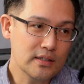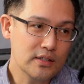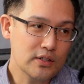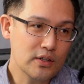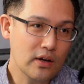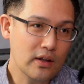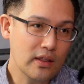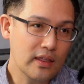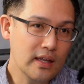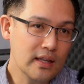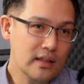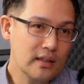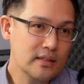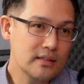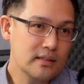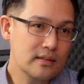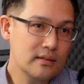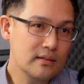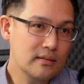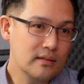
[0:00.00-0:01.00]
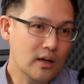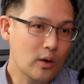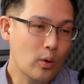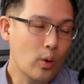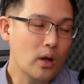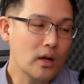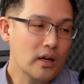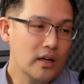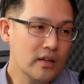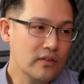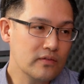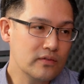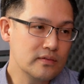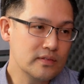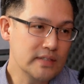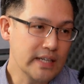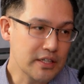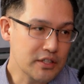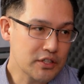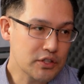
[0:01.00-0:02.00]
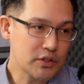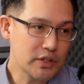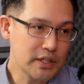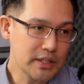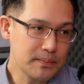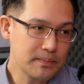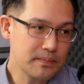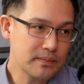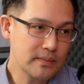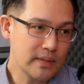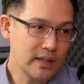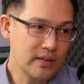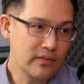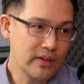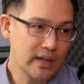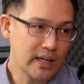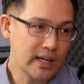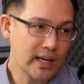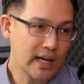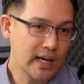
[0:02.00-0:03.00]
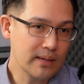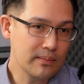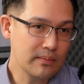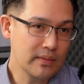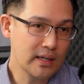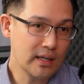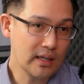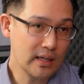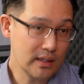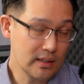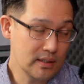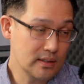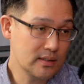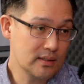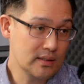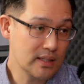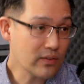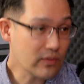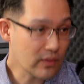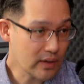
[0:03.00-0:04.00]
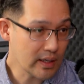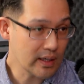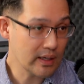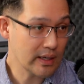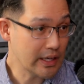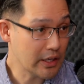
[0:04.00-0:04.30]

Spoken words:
so I think the quality of dentistry in Vietnam is definitely